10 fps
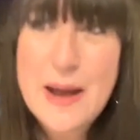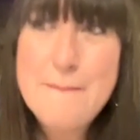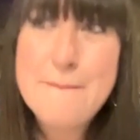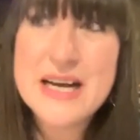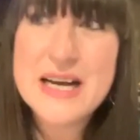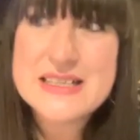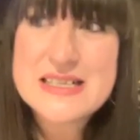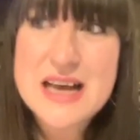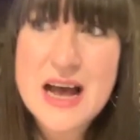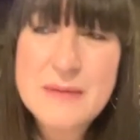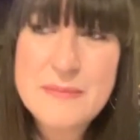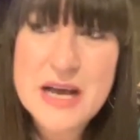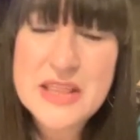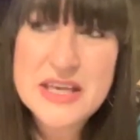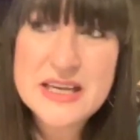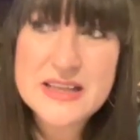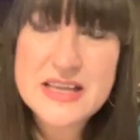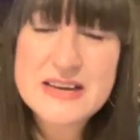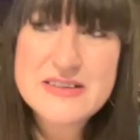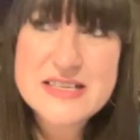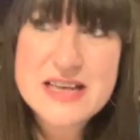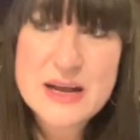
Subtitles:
But I think there is,